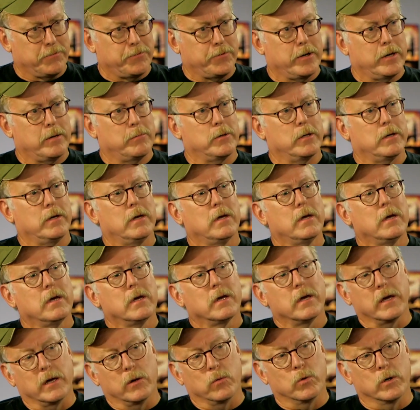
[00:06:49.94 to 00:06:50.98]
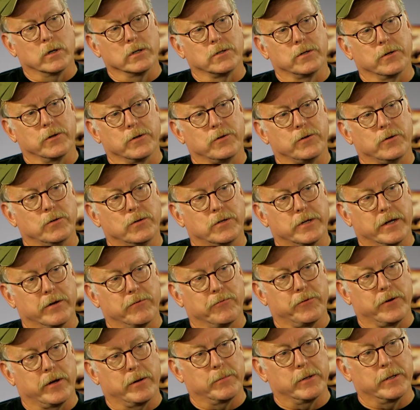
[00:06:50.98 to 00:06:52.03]
family and one to the 210
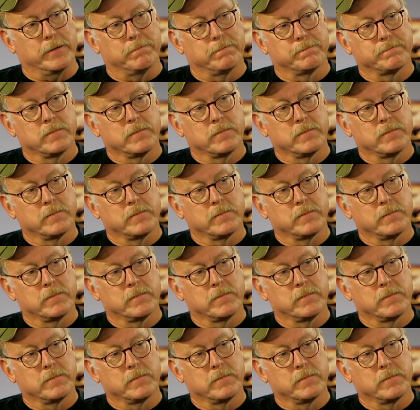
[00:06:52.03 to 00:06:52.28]
family.